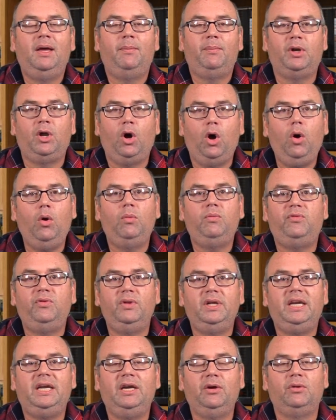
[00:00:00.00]
but
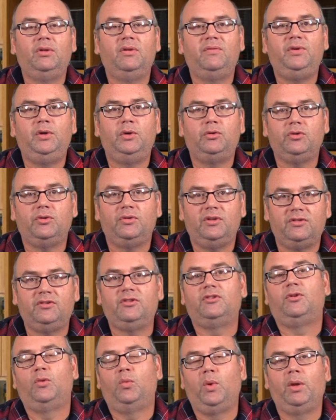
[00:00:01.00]
hopefully here in the future, this
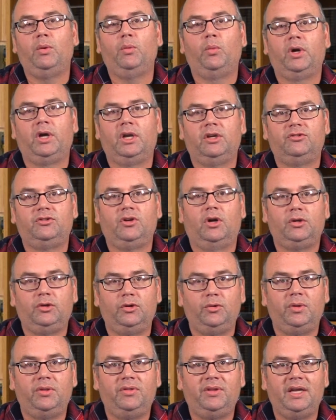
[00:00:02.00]
is the way that we're gonna start
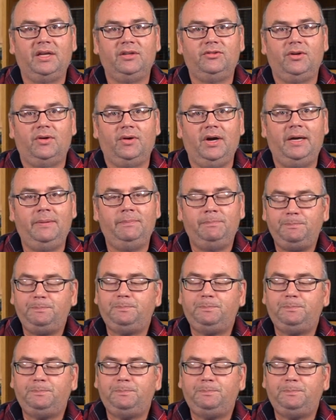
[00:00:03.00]
doing things, all right?